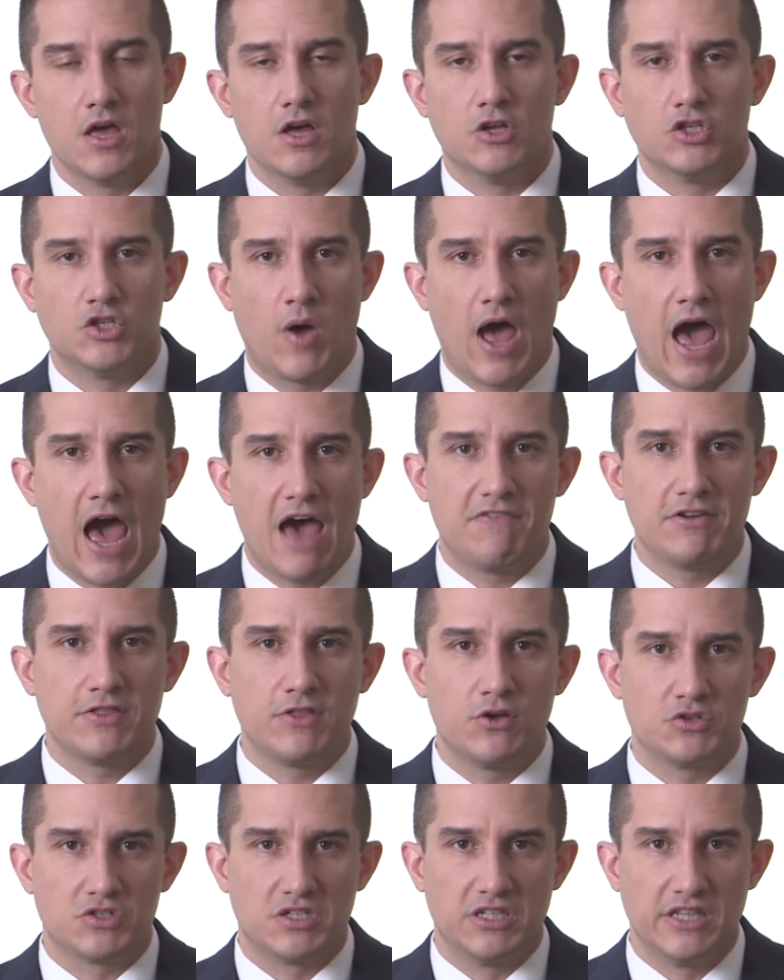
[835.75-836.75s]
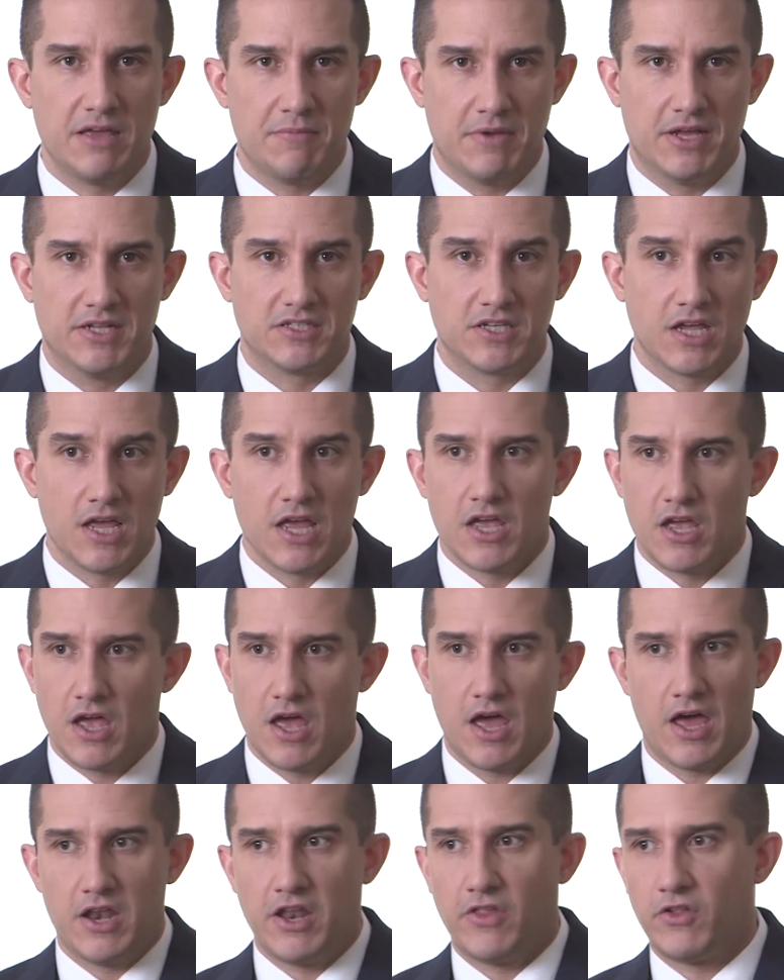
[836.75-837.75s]
So having those limits,
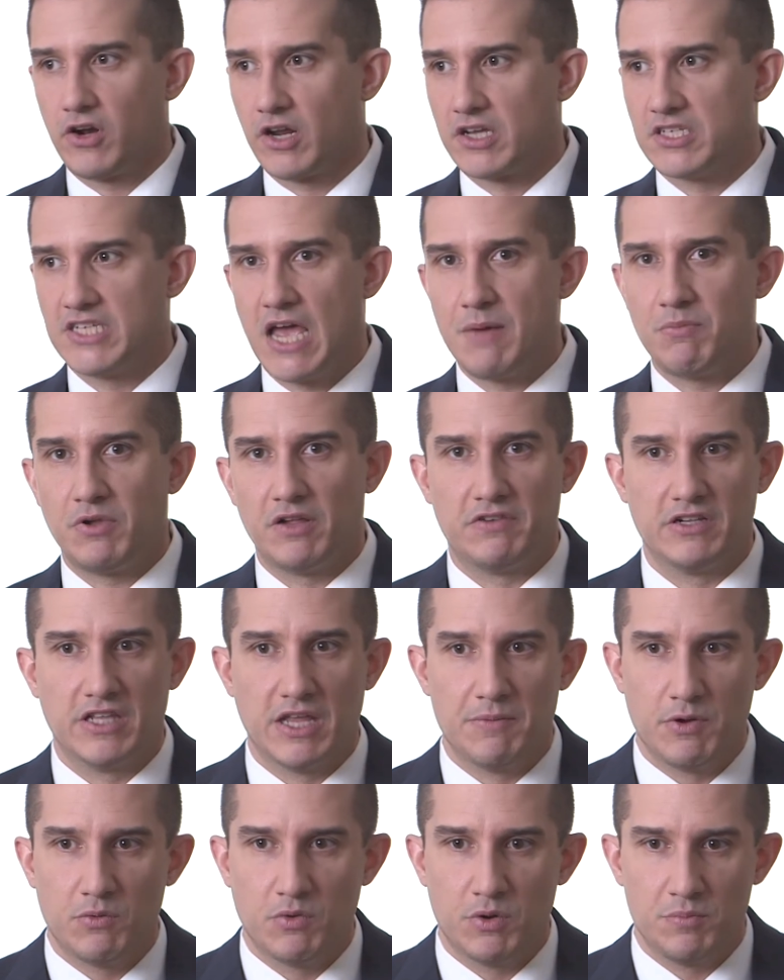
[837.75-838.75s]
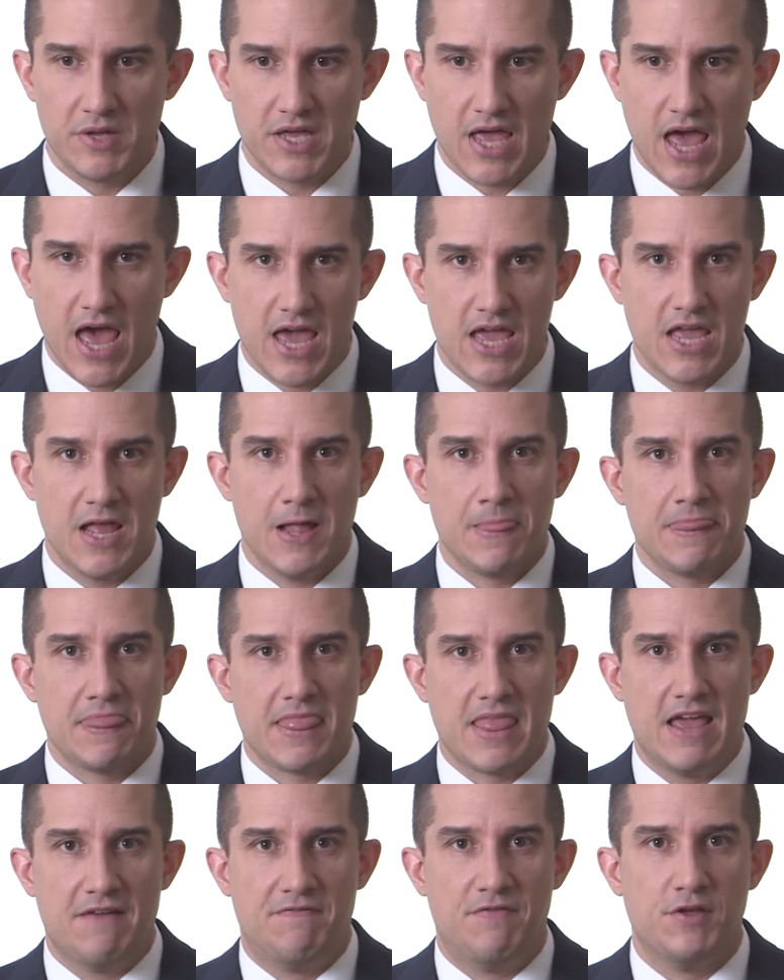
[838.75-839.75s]
another example of a limit would be, hey,
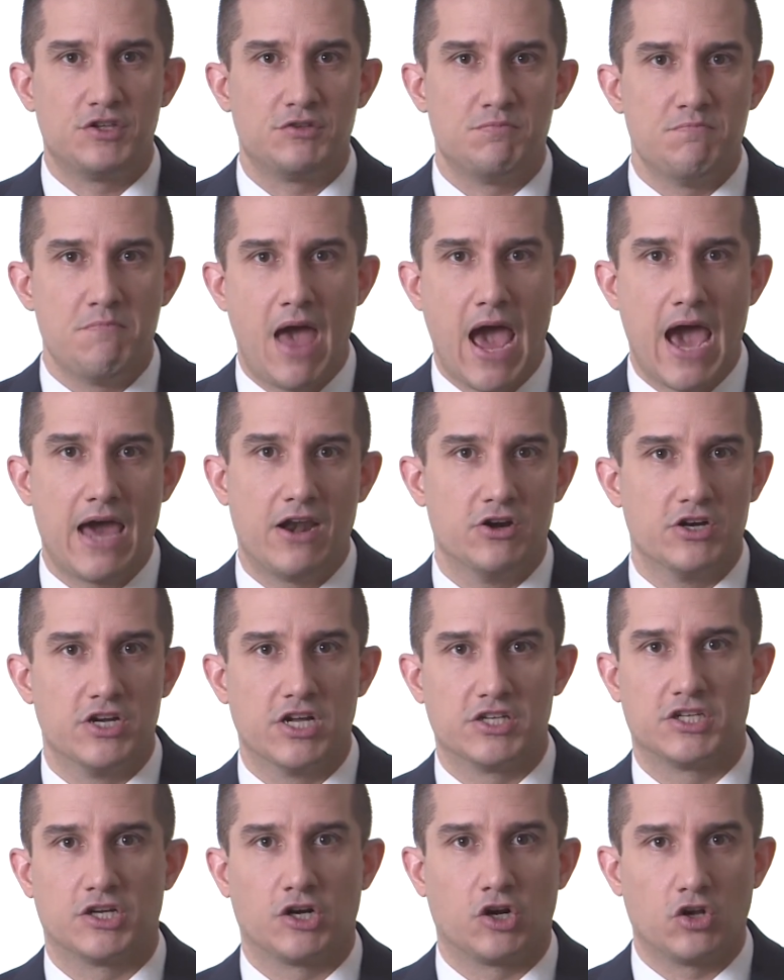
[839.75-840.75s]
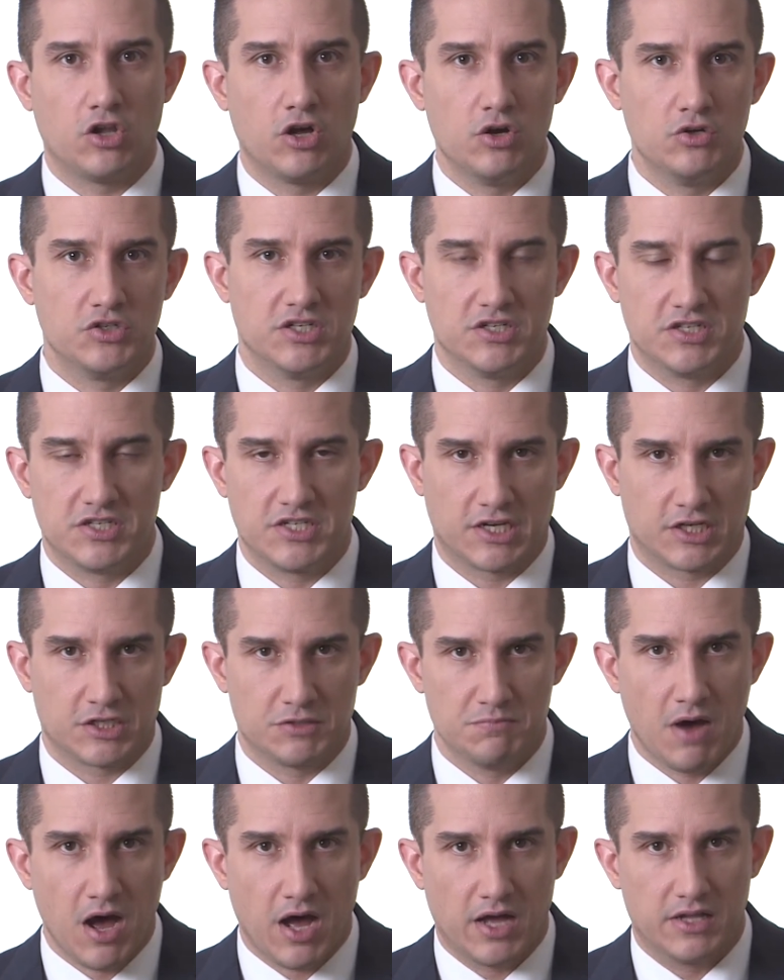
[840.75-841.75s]
if this matter doesn't close in 6
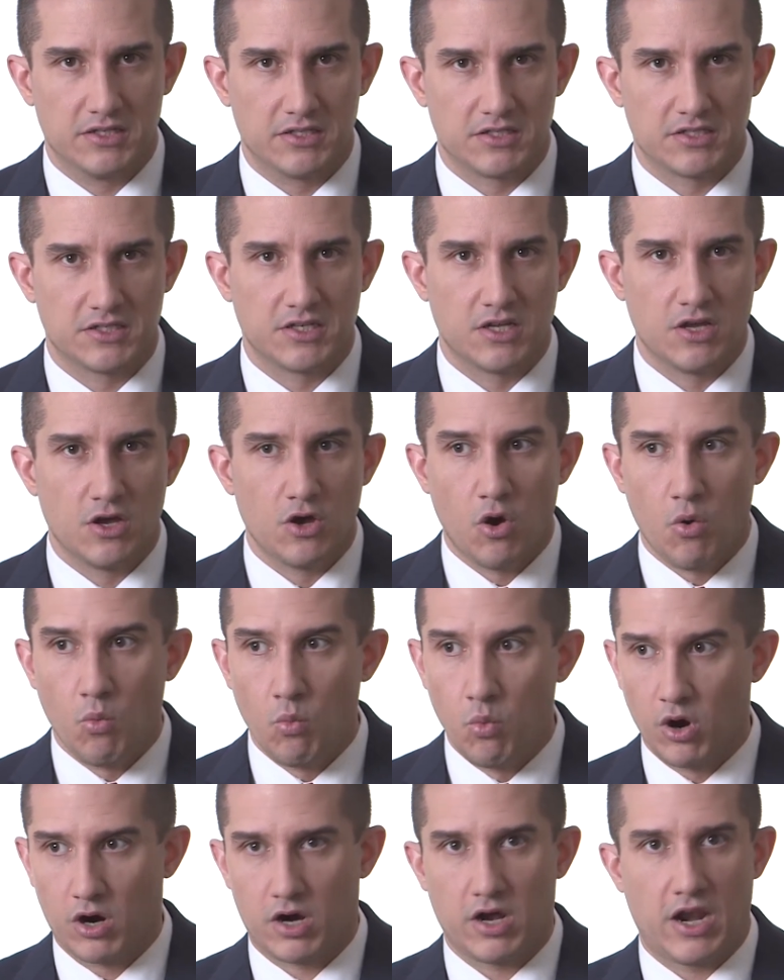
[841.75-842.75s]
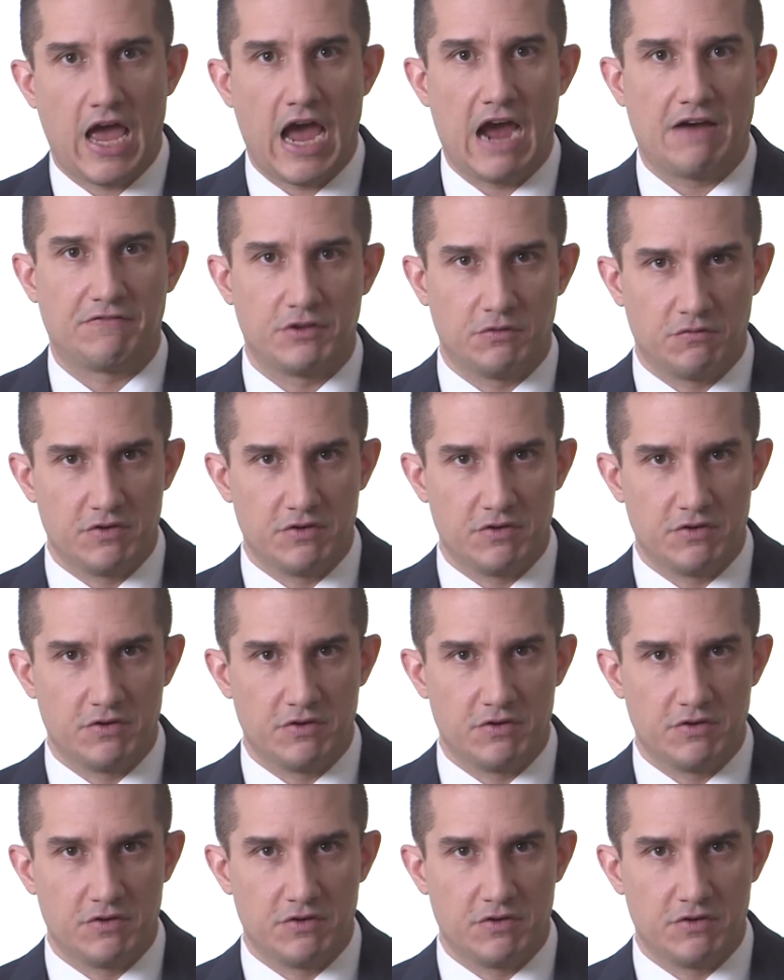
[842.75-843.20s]
months, we're going to have to